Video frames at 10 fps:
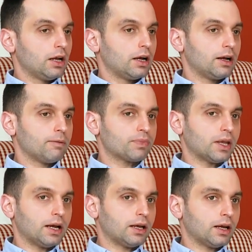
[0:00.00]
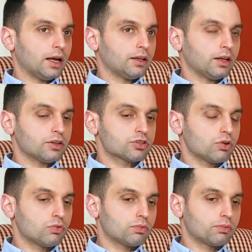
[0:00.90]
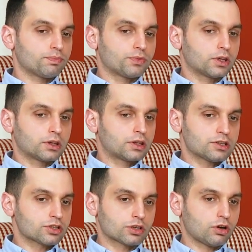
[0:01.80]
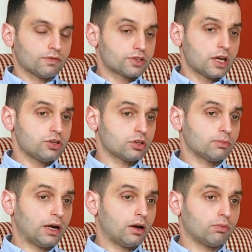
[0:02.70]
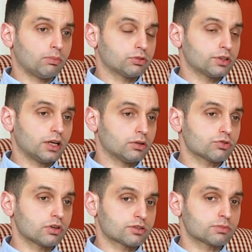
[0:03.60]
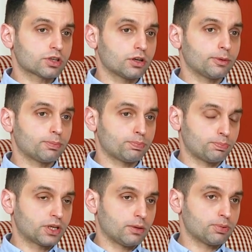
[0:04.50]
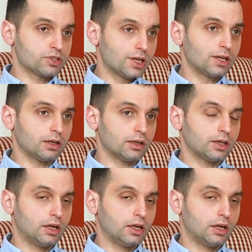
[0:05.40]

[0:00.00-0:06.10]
Um, and, and, so th- this conversation about multiculturalism is going to be, become particularly